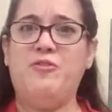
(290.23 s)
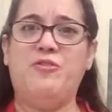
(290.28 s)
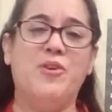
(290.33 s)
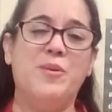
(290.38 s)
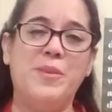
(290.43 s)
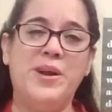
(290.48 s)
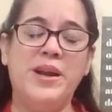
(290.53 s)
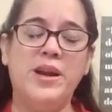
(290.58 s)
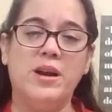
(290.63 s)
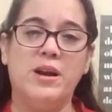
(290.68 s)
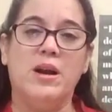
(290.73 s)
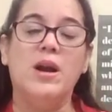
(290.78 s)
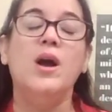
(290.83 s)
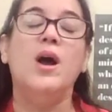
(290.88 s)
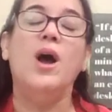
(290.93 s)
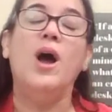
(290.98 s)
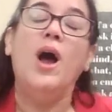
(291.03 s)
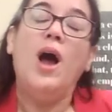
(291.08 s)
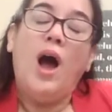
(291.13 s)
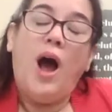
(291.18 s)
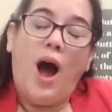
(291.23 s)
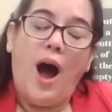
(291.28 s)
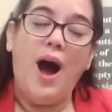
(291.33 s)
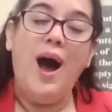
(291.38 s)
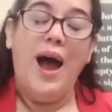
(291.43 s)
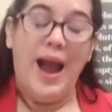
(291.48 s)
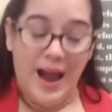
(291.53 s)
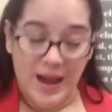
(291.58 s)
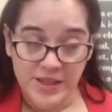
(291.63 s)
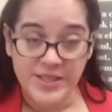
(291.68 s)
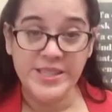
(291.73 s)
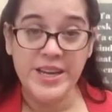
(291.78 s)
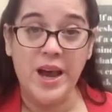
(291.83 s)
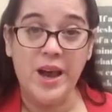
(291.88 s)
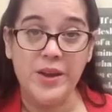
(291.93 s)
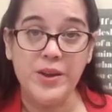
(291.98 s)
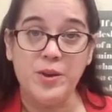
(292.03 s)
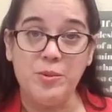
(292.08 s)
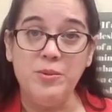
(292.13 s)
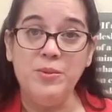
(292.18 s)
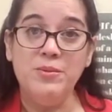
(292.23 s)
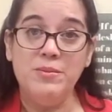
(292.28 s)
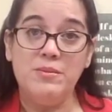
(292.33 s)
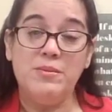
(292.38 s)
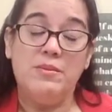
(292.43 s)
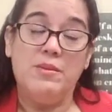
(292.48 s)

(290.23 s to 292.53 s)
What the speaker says: from here? I'll tell you,